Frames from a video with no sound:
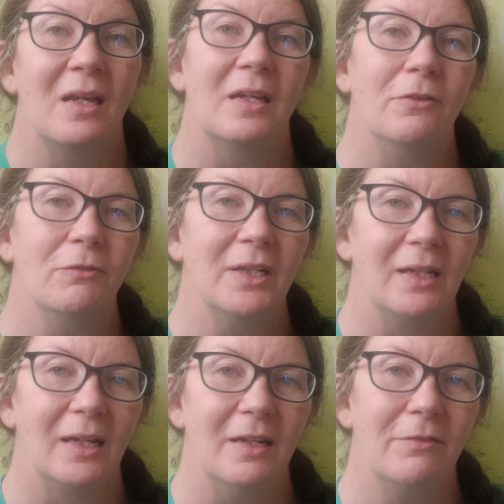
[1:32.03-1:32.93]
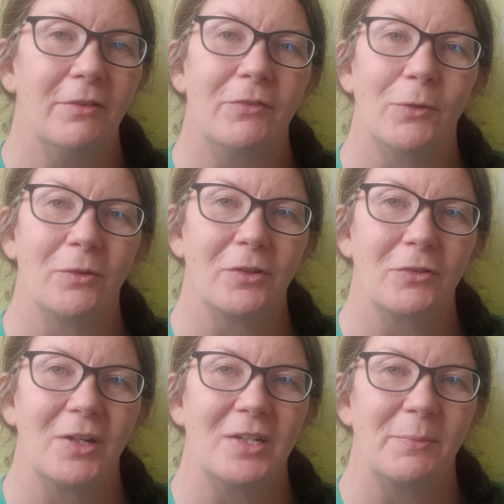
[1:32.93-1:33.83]
In real life, if you're not
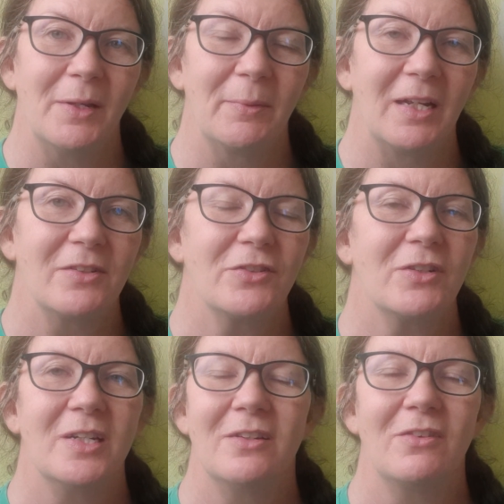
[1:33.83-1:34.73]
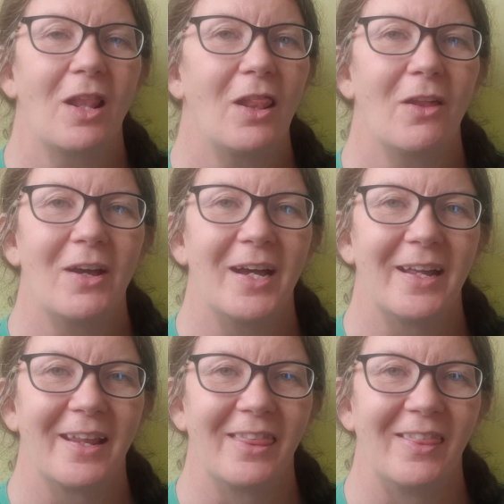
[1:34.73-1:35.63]
trained to be a plasterer, it is a lot
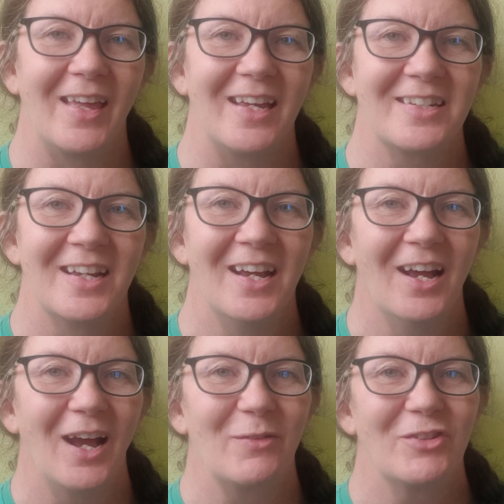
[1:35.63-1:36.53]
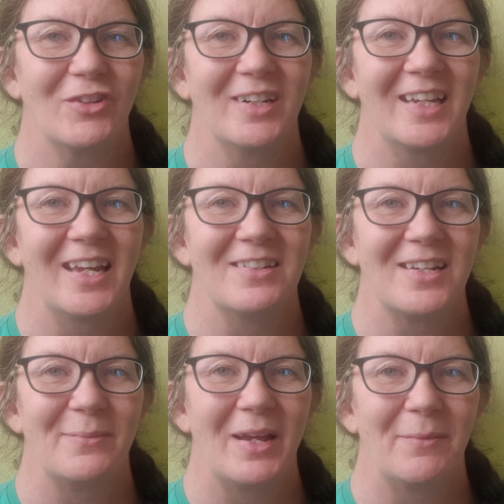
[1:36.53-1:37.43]
harder than that. I was trying to count
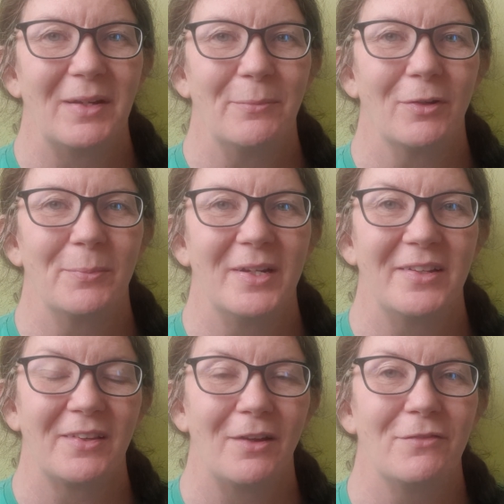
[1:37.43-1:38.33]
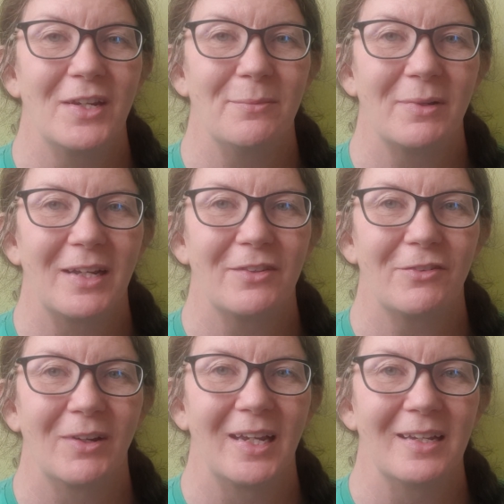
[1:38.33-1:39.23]
up how many properties I've done
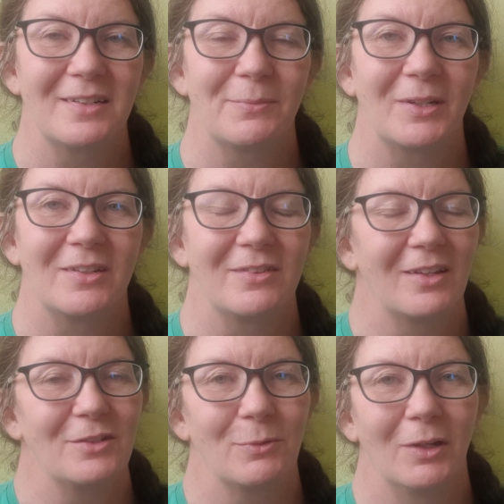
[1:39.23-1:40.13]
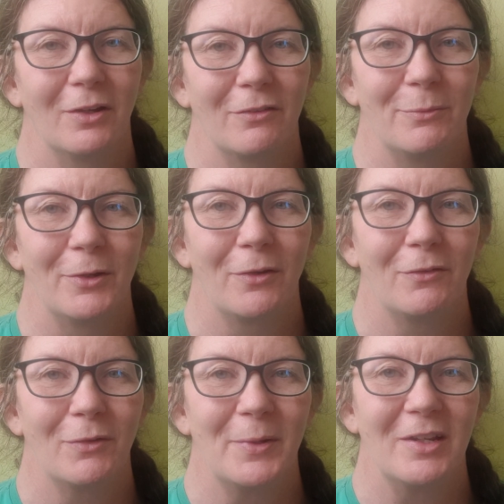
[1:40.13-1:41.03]
plastering at, because I do a lot of my own
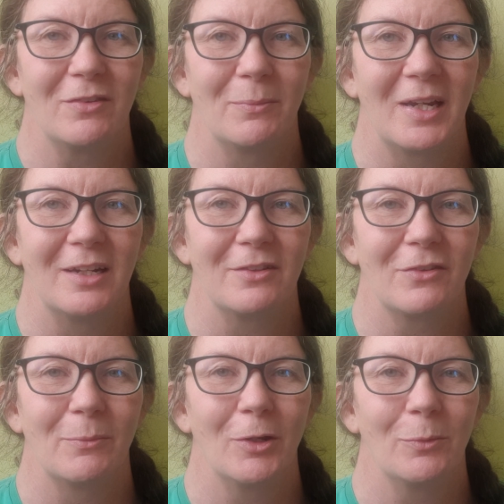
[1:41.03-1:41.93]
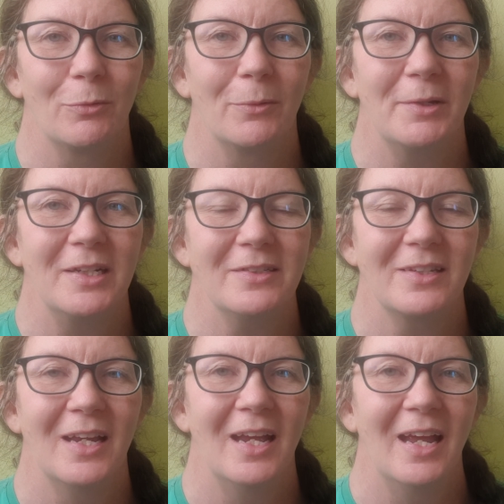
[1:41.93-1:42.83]
repairs and maintenance on my own properties,
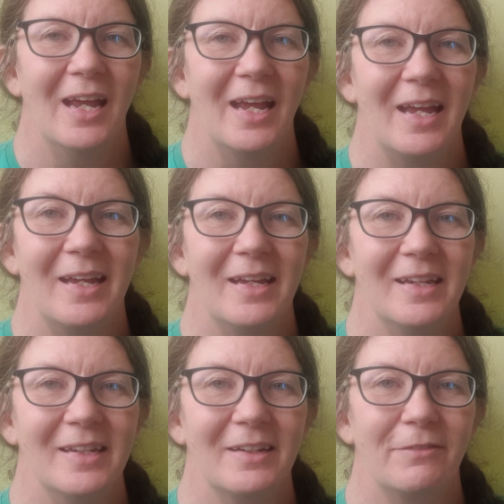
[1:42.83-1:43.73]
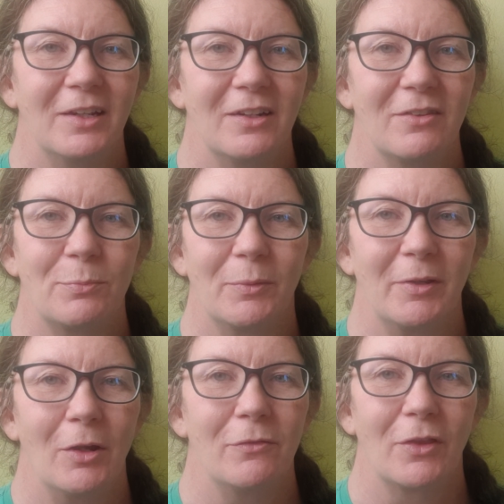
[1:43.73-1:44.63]
and I figured it's
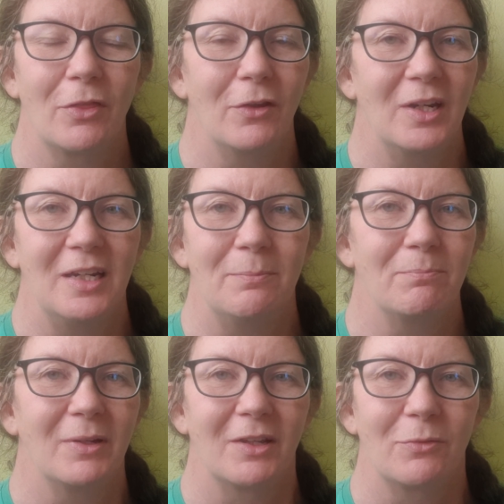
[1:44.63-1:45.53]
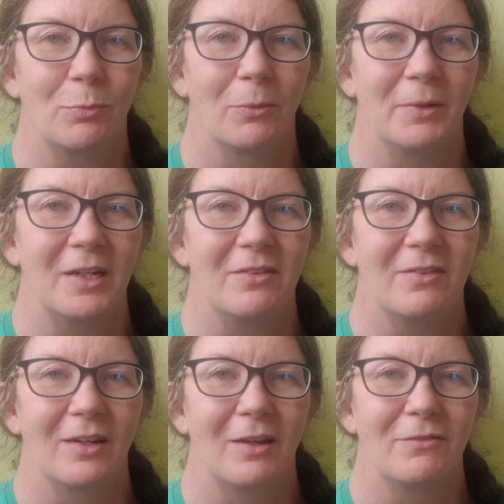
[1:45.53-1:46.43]
probably over 30 plus properties
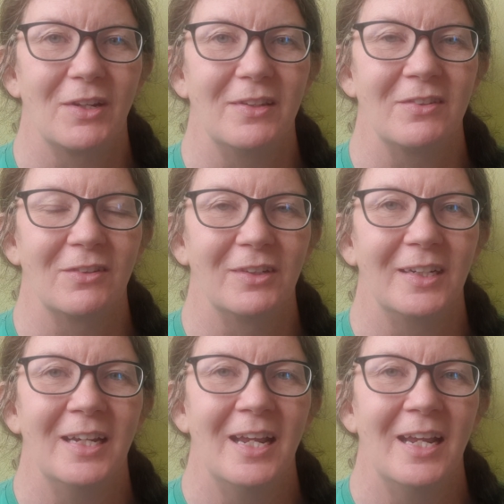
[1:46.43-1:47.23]
that I've done this on.